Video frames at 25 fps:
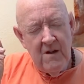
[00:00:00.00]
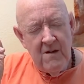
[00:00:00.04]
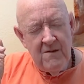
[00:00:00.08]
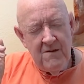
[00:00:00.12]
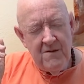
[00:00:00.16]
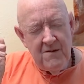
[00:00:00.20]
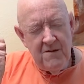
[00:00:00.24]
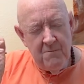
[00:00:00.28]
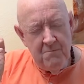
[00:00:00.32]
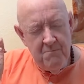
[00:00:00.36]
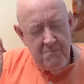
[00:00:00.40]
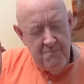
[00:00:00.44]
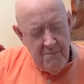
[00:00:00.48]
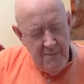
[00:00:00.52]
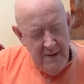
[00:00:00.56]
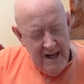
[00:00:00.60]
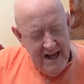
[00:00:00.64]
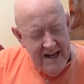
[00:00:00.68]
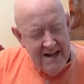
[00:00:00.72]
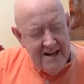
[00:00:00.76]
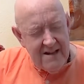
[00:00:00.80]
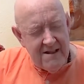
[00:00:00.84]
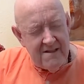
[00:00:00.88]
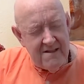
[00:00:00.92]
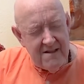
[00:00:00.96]
To
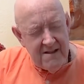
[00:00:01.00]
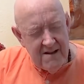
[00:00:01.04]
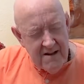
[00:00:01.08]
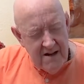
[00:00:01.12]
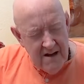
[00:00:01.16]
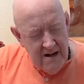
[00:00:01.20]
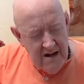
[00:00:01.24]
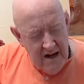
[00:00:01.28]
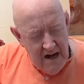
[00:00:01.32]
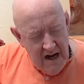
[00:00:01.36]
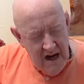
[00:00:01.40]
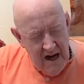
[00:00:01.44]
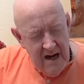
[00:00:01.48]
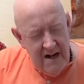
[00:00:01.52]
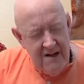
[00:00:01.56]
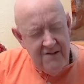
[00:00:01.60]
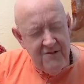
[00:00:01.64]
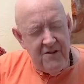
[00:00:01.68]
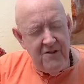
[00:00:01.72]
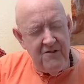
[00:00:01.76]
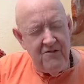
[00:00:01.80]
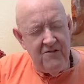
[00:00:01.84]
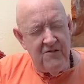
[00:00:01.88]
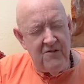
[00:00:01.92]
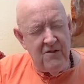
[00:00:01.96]
make the
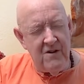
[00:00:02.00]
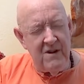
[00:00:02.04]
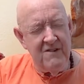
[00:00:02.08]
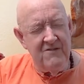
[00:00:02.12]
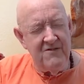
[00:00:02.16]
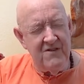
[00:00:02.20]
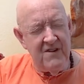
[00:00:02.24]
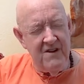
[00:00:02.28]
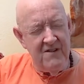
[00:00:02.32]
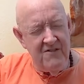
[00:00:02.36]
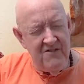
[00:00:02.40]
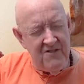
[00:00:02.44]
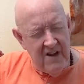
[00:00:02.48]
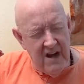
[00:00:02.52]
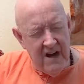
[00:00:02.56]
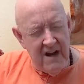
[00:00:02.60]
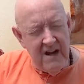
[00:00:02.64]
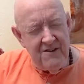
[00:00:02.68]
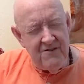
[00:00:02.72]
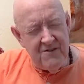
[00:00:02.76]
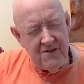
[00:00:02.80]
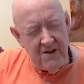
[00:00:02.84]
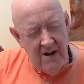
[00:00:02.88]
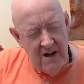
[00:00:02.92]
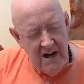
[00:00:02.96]
conscious choice
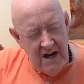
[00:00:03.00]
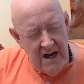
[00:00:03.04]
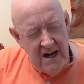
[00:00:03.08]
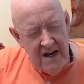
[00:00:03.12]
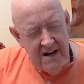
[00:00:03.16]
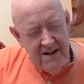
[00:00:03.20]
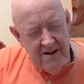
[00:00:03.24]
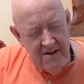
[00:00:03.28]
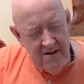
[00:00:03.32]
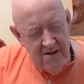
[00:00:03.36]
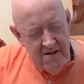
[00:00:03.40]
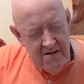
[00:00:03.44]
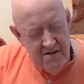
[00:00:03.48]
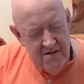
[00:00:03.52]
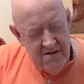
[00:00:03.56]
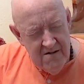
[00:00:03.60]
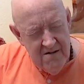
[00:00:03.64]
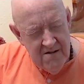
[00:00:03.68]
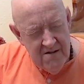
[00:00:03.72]
inside to honor